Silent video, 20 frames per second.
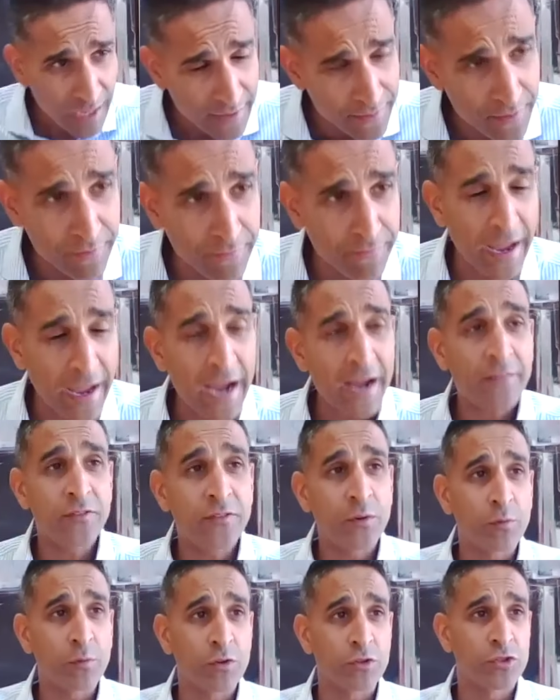And the
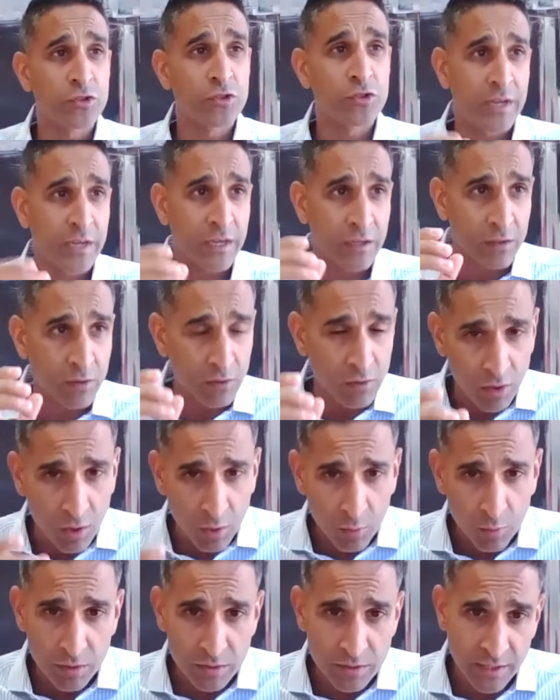fact that we're trading
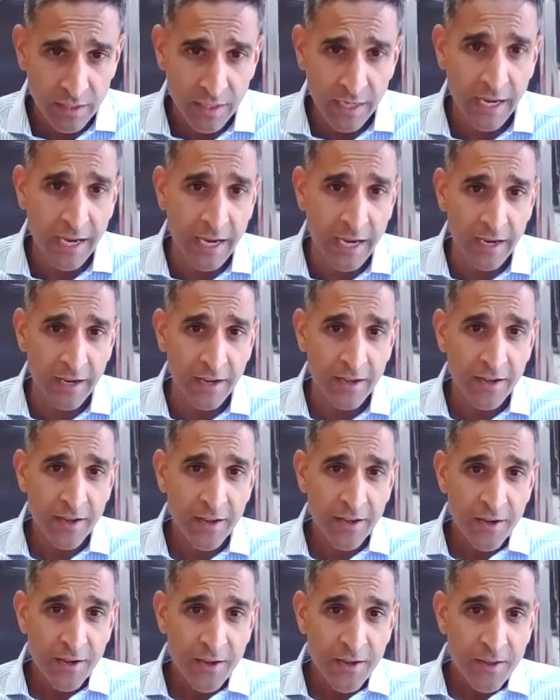lower today
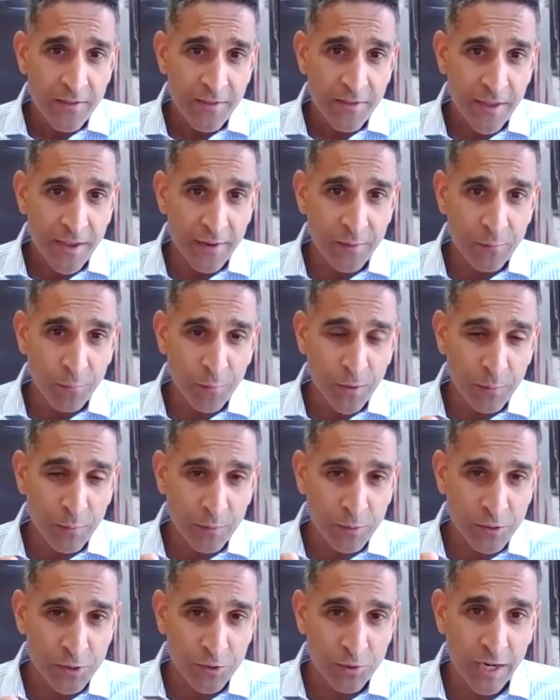than we
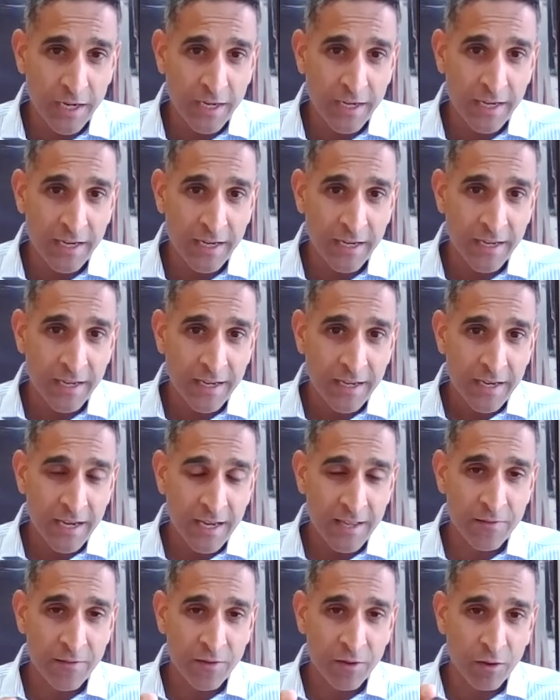were trading
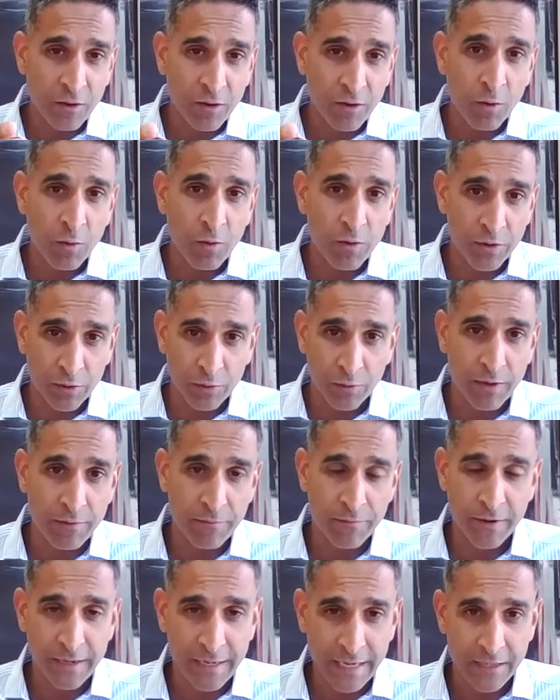in the low of the
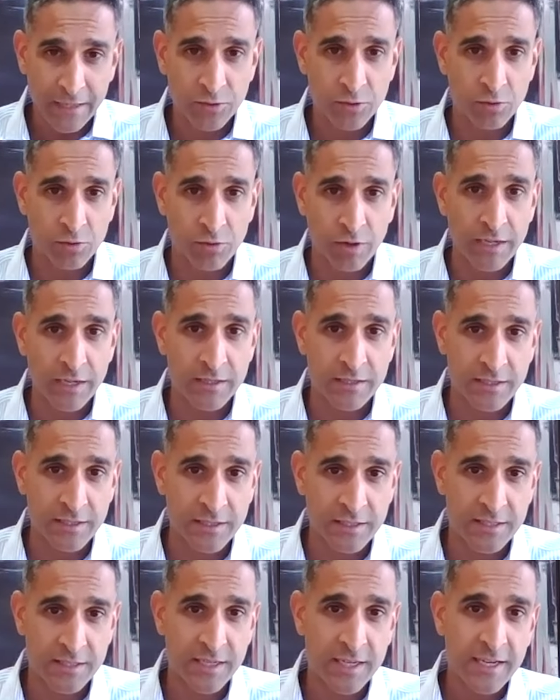great financial
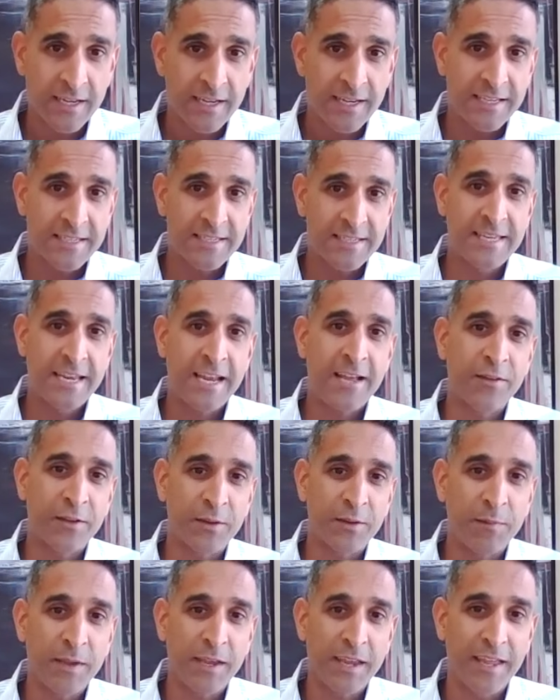crisis is
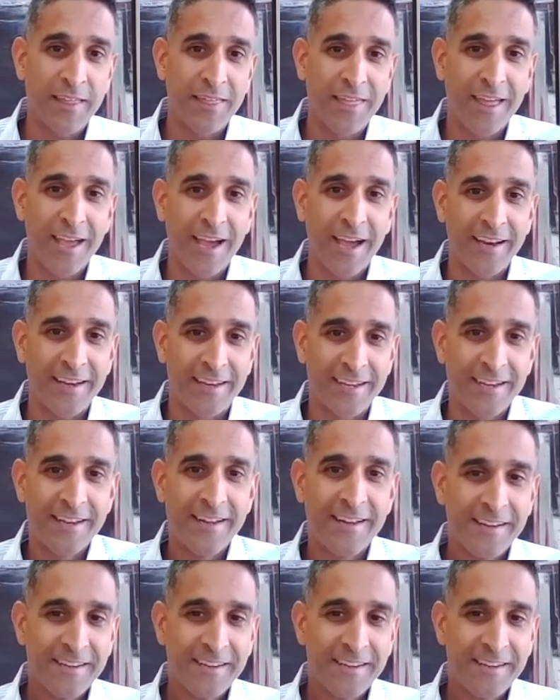telling me that,